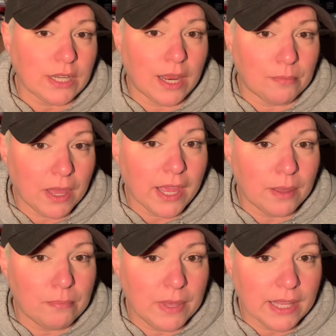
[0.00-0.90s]
on my
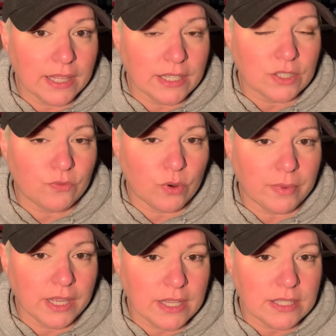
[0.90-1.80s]
mailings for
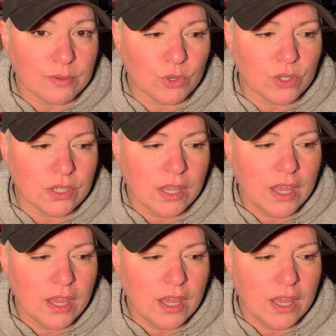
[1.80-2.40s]
my customers,